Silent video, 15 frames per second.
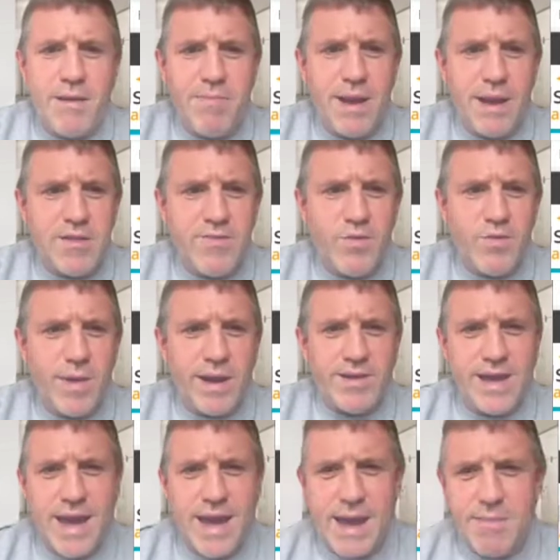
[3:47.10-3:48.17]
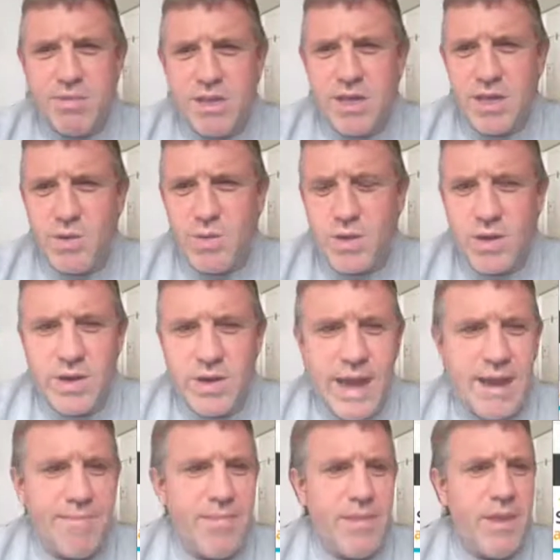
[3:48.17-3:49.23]
main pillars, four main tabs that you would look
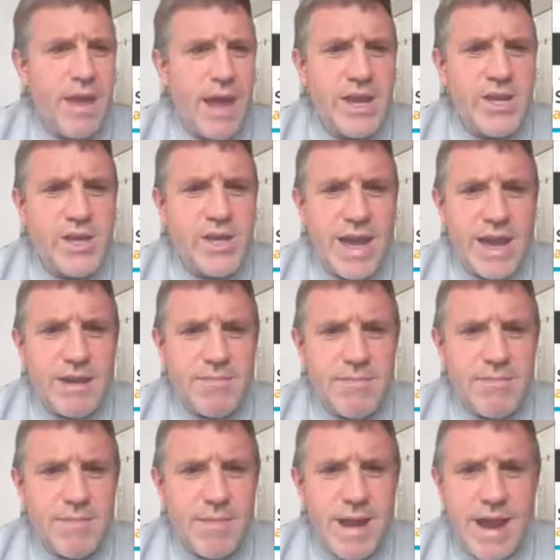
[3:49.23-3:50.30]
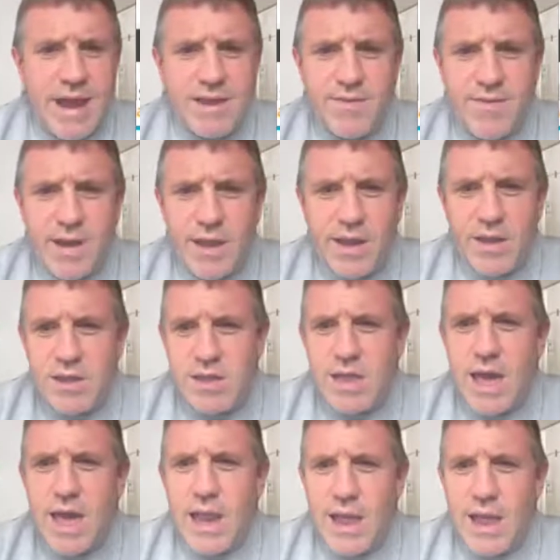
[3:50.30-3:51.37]
at: educate, activate,
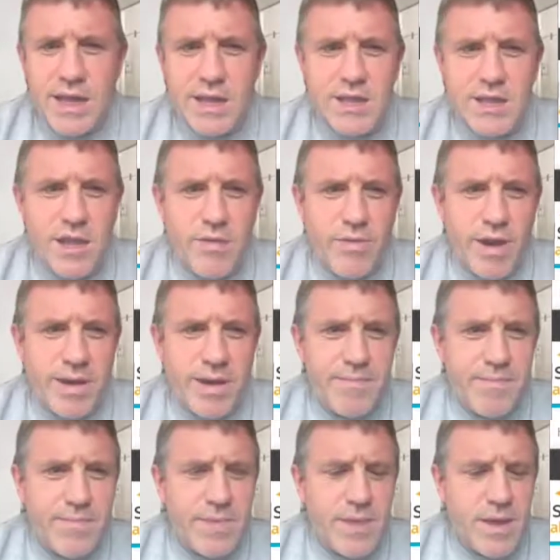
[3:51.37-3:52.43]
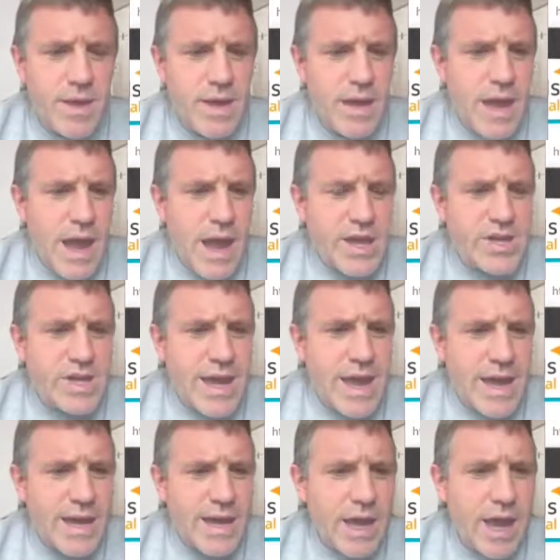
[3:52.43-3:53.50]
sell, and accelerate.
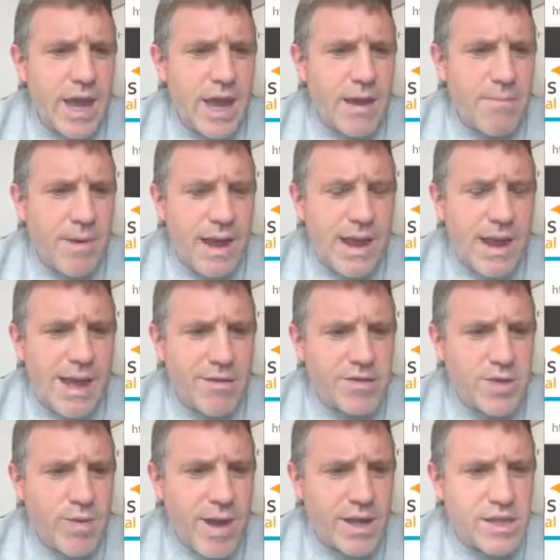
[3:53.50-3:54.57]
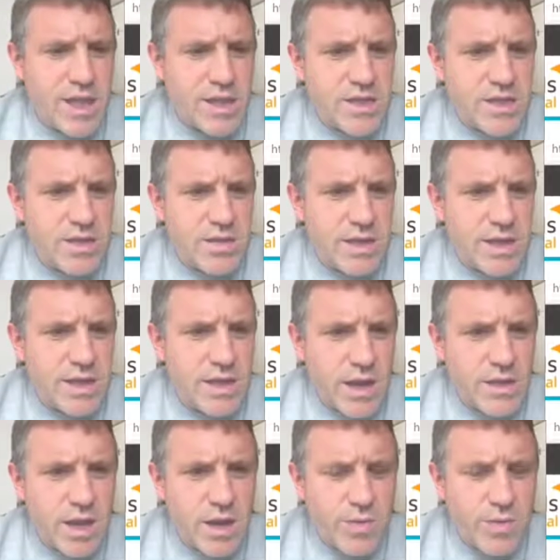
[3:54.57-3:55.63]
Educate allows you access to the
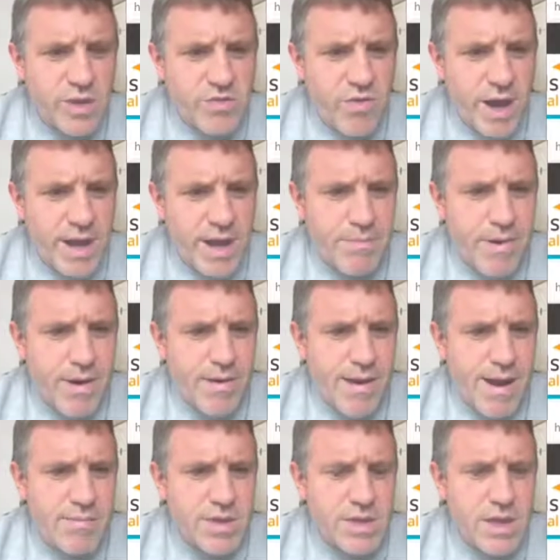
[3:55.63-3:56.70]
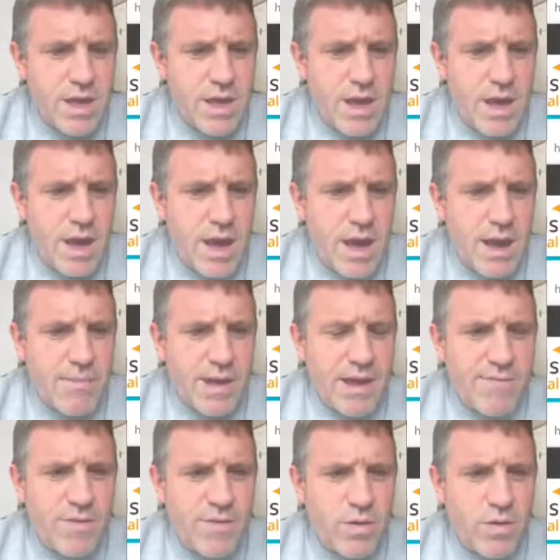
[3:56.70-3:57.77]
SolarWinds training programs.
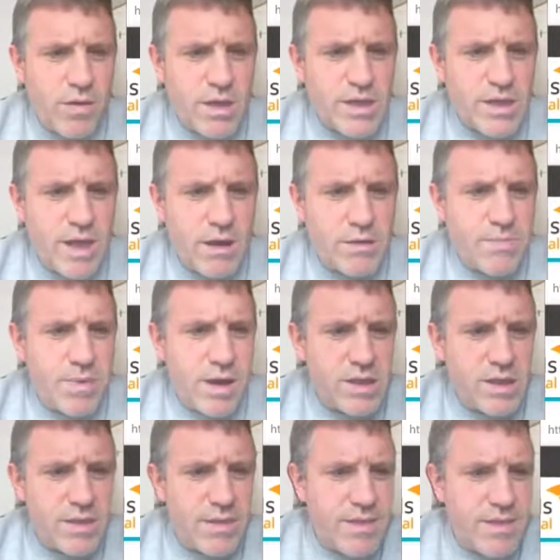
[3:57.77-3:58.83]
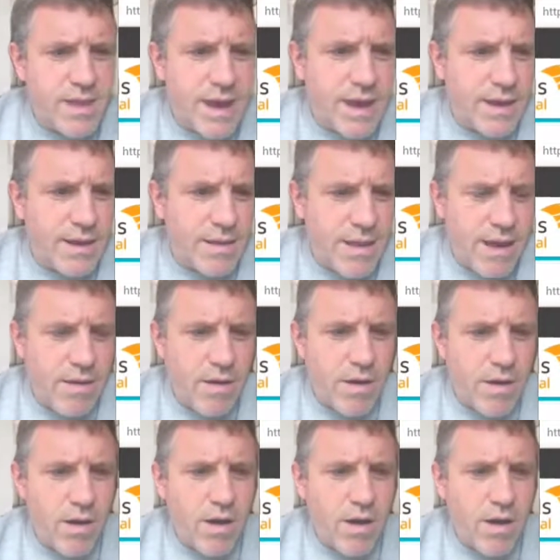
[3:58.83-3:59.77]
If you're a salesperson, then there